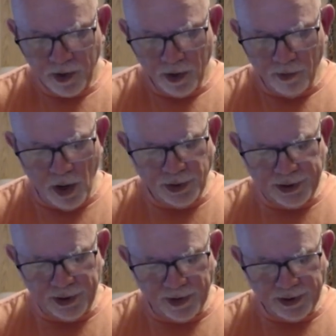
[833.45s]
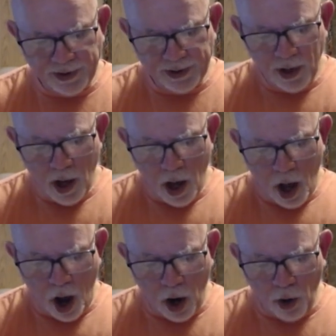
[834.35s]
most of us
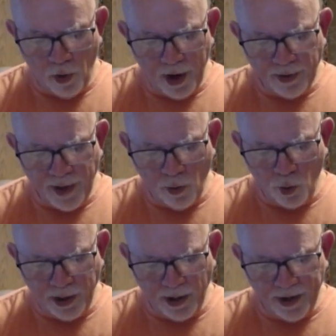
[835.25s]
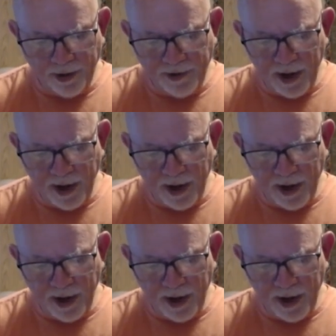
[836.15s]
are aware that we live